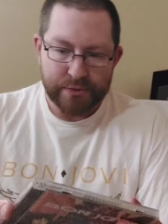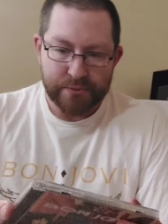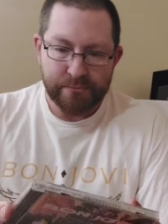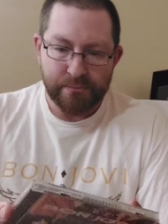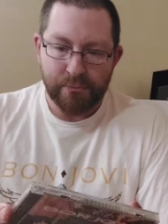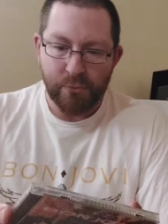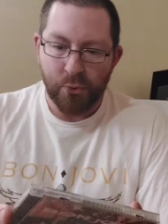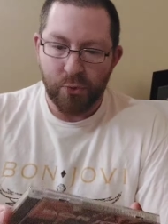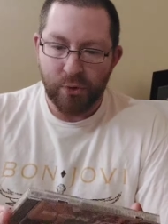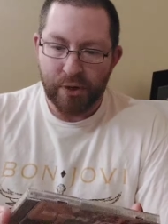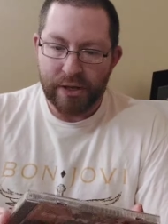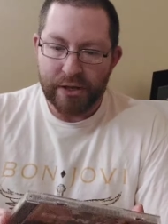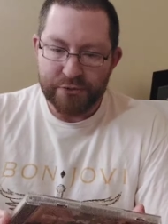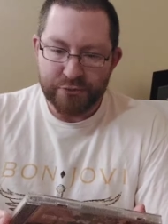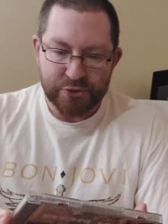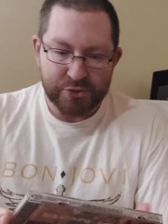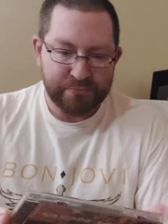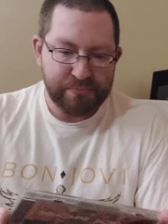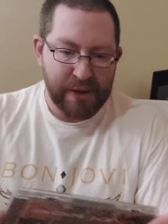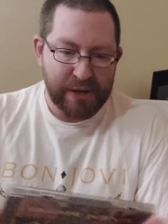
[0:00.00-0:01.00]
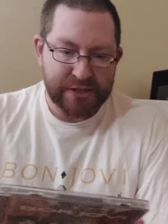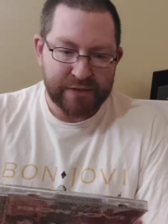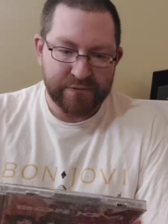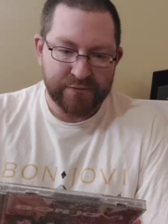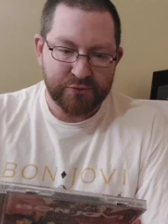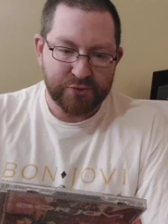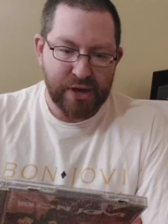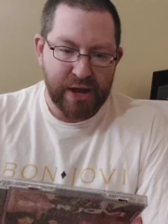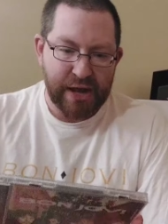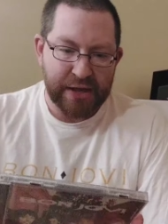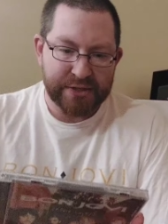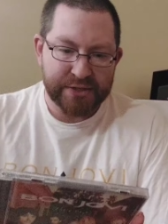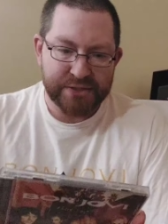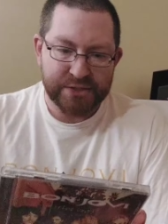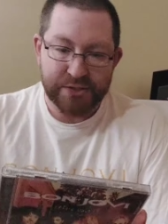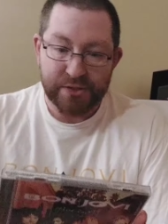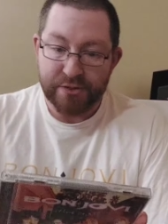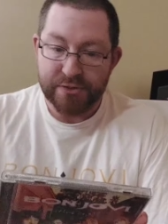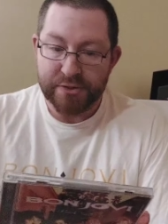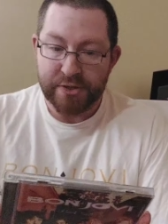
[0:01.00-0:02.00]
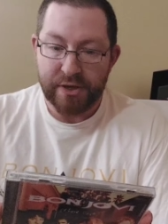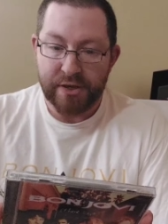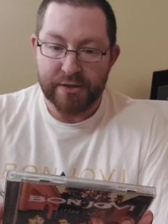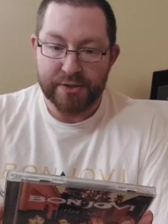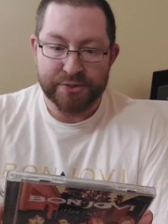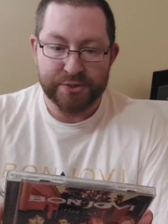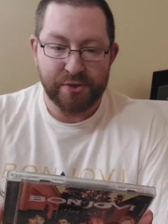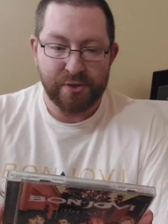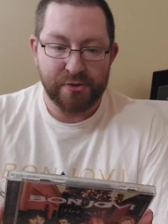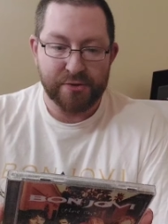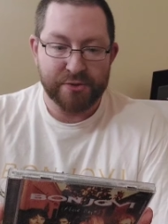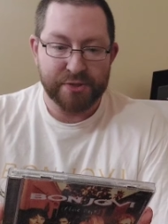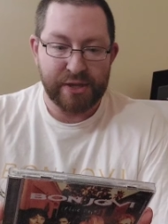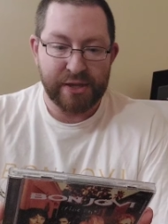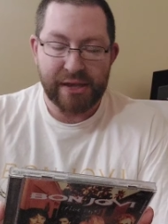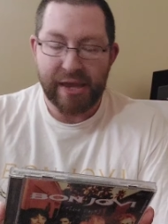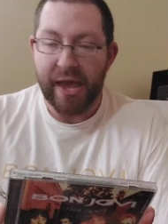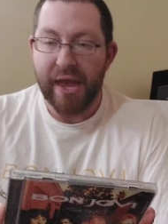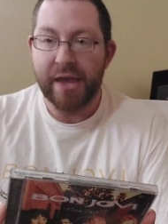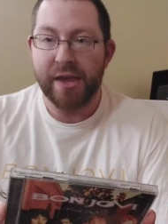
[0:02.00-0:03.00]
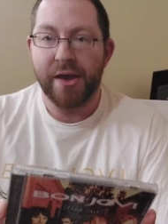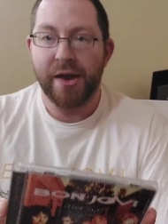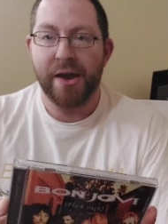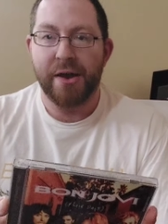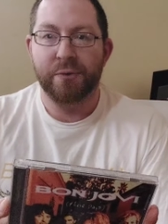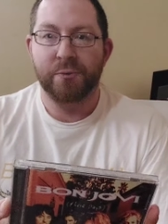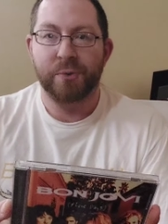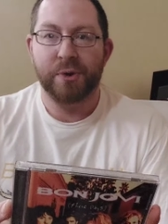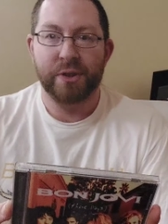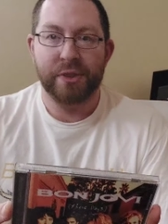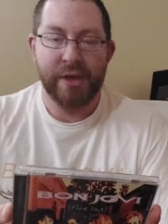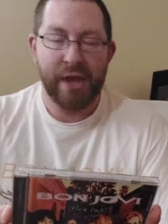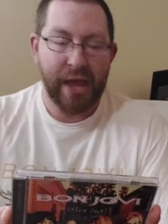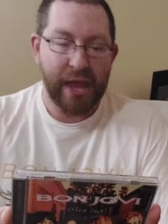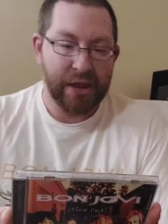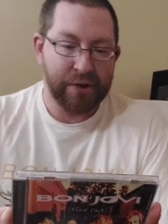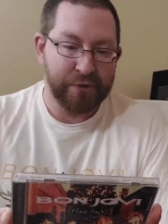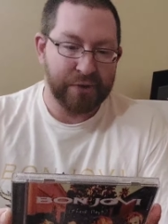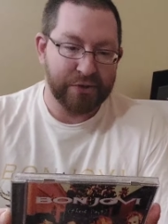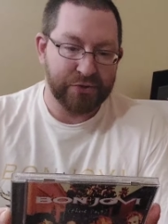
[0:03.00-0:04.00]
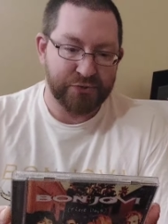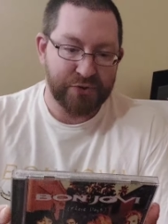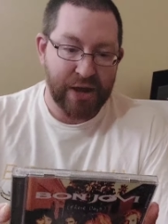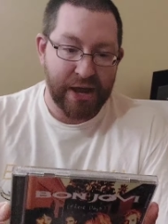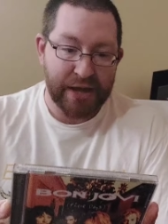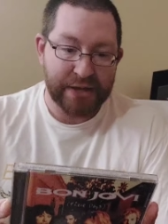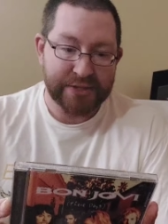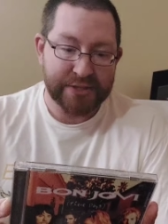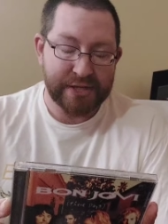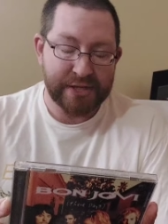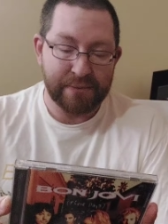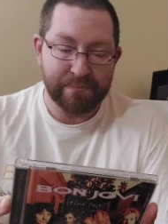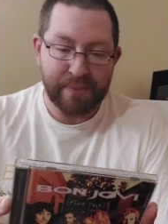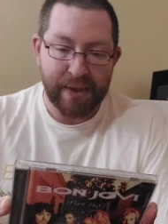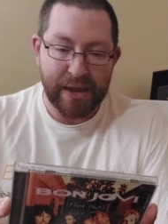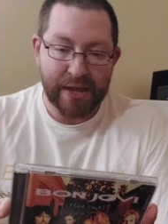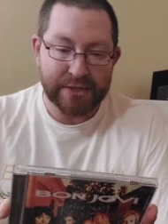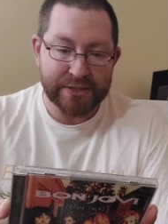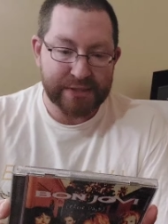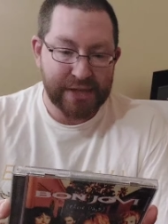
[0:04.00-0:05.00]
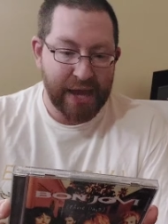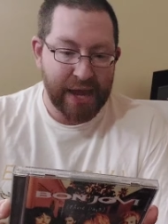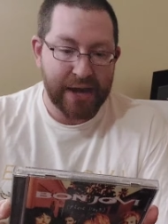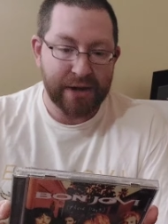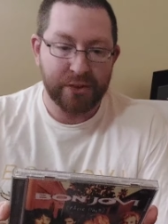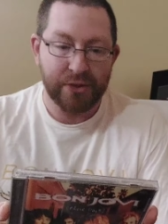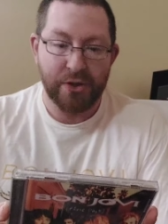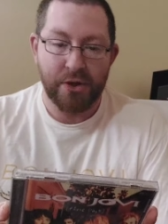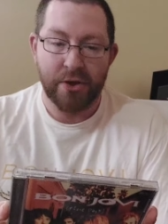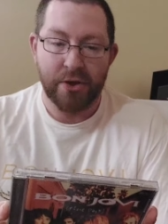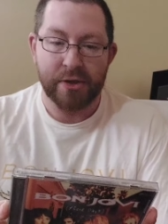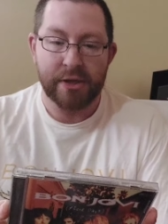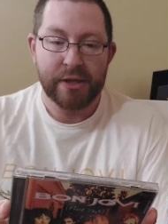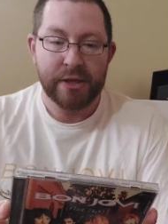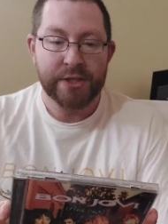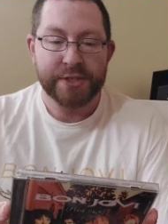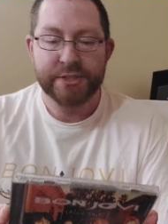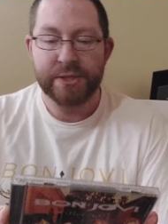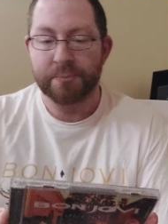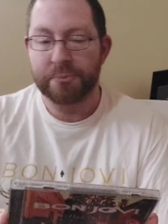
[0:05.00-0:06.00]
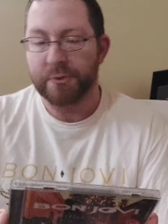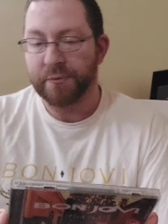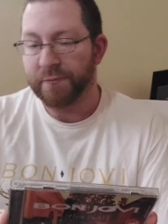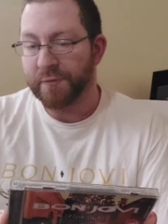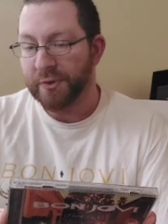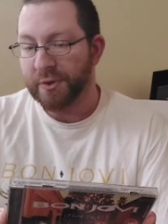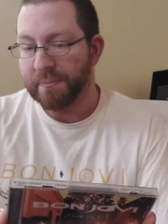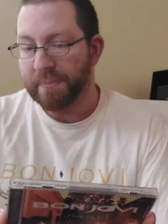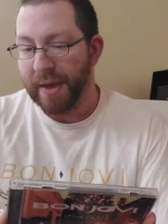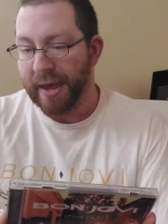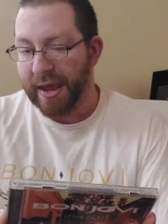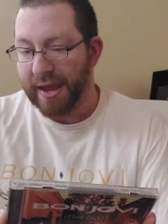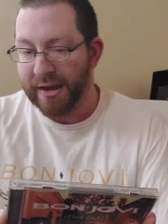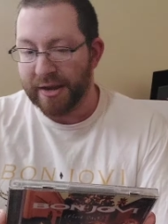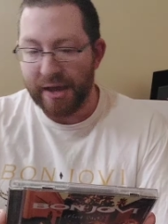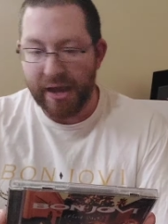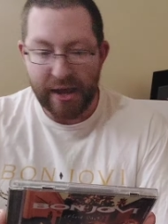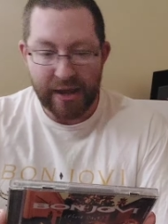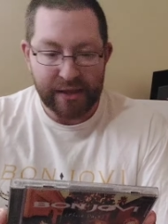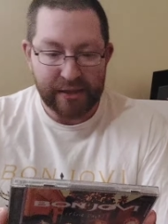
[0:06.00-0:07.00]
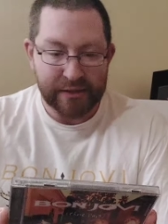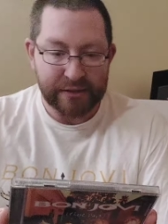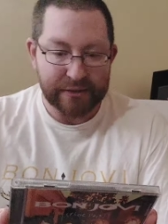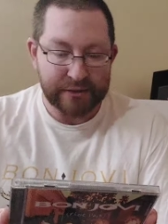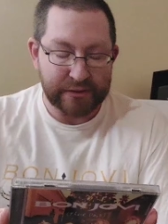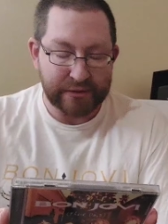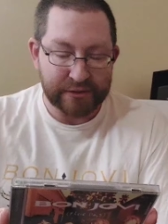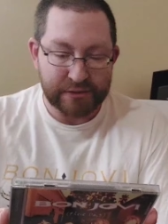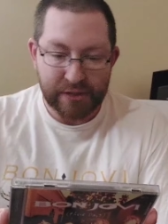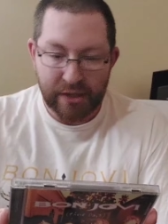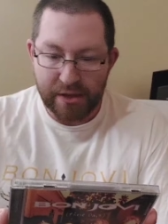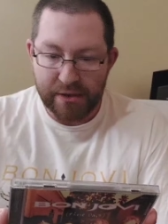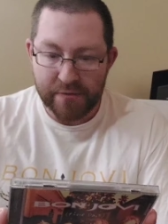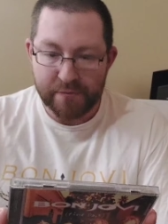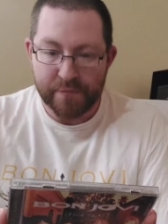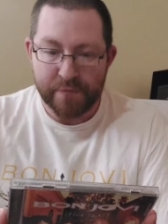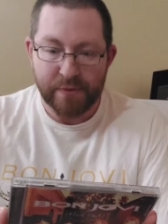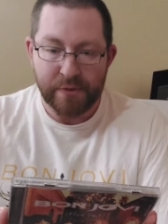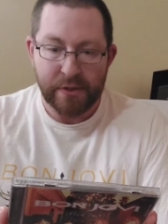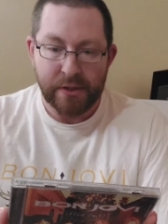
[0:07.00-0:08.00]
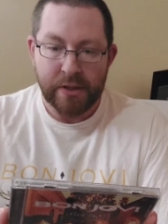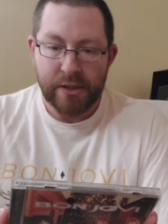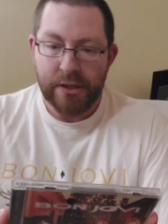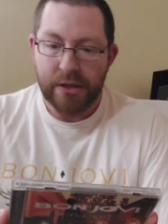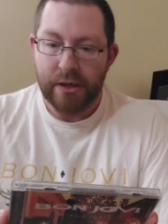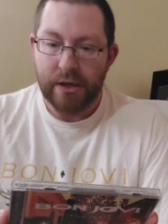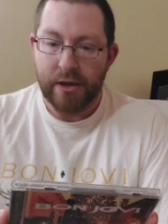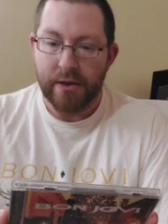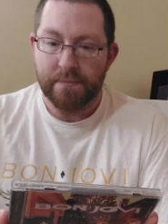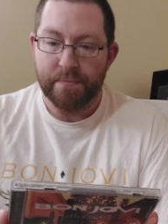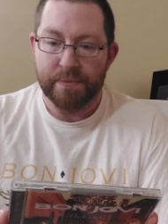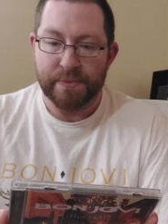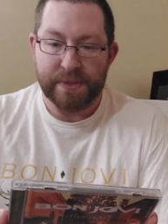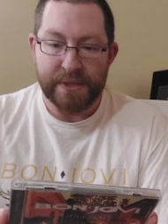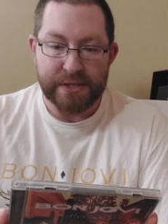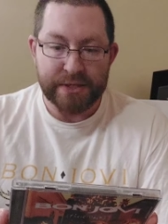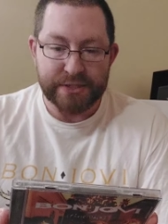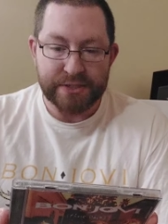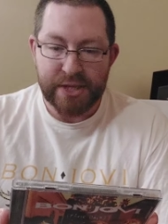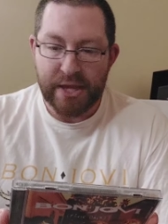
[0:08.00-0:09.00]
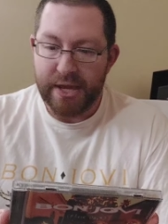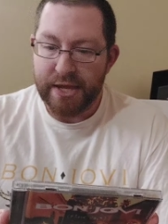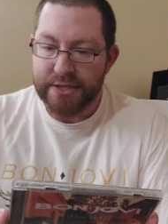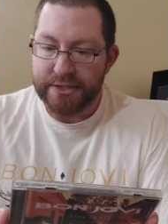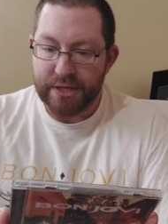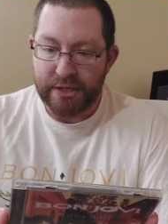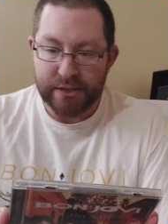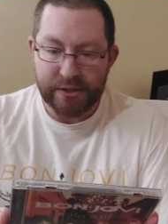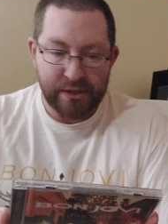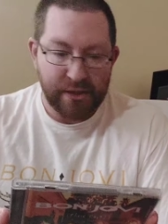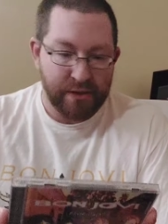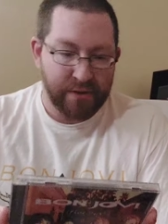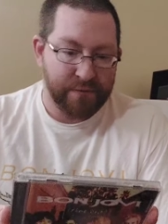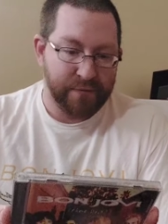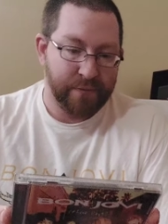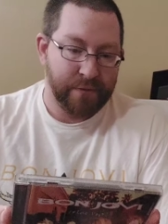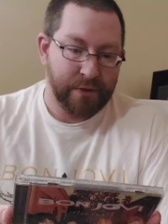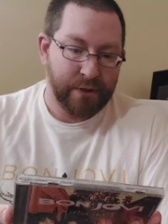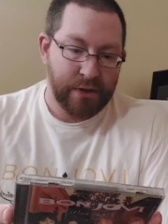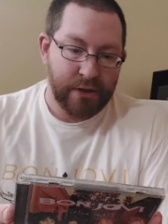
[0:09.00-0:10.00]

more introspective tracks, uh, songs like Hey God, one of the angriest tracks in the band's catalog, Something for the Pain, I love. Um, these days, I love.